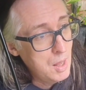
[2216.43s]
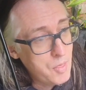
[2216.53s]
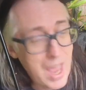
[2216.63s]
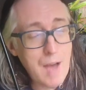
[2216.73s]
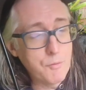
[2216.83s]

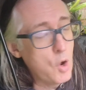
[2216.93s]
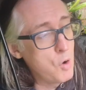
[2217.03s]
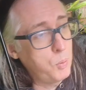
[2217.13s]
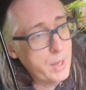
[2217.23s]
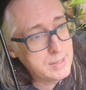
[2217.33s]
They have no
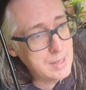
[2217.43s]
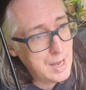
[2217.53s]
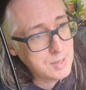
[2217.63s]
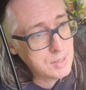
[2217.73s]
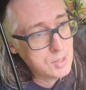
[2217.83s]
place in
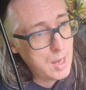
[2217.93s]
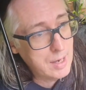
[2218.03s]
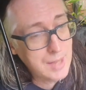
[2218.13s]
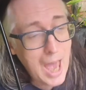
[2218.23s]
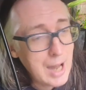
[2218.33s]
our society.
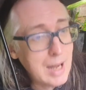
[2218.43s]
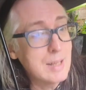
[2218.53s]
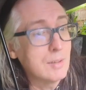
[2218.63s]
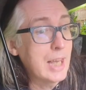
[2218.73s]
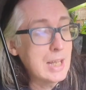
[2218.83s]
That it
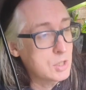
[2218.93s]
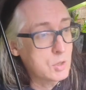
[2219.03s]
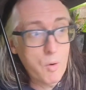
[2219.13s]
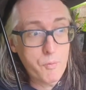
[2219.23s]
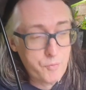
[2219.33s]
leads
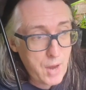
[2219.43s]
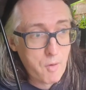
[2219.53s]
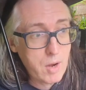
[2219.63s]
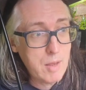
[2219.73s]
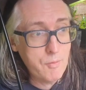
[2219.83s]
to a
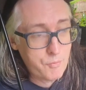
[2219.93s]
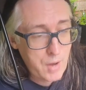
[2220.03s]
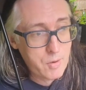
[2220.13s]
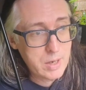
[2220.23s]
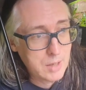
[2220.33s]
very,
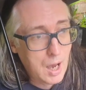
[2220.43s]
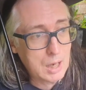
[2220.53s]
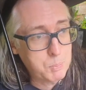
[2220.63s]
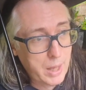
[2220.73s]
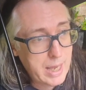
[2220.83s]
very
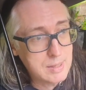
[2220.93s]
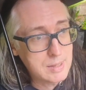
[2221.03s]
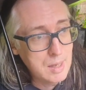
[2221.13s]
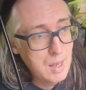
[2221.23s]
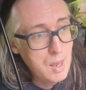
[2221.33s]
dark
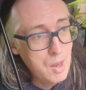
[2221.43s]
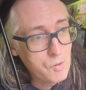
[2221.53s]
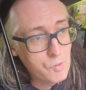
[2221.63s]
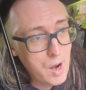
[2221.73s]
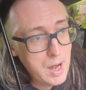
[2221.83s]
place,
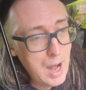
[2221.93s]
right?